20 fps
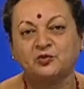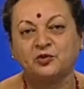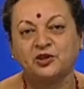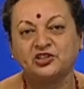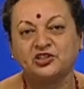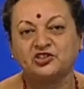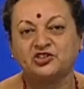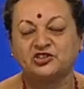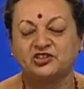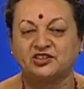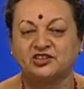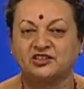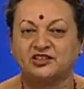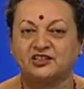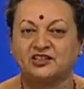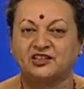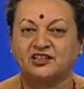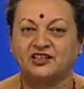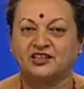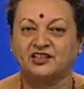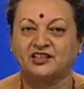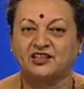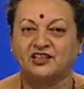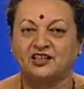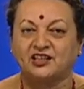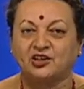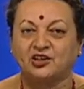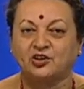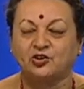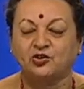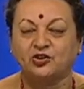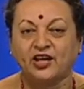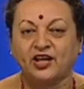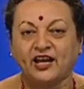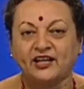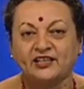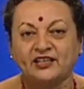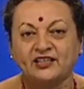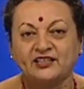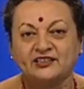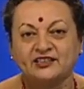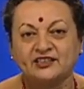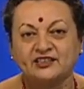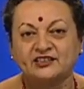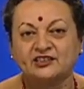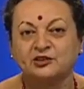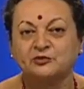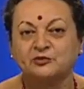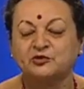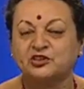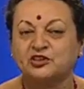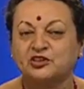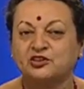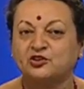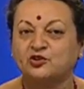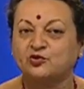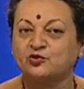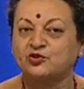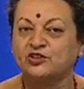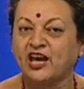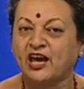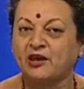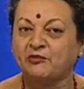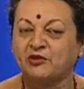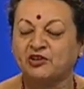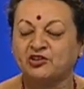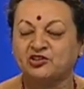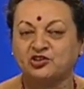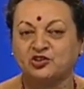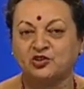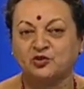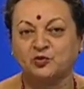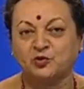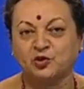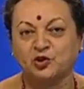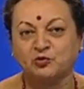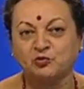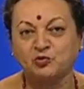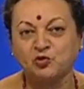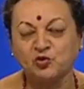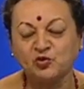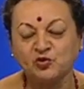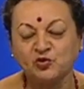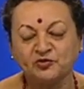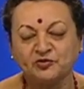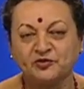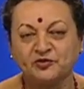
which colliding systems in 2 dimension would move.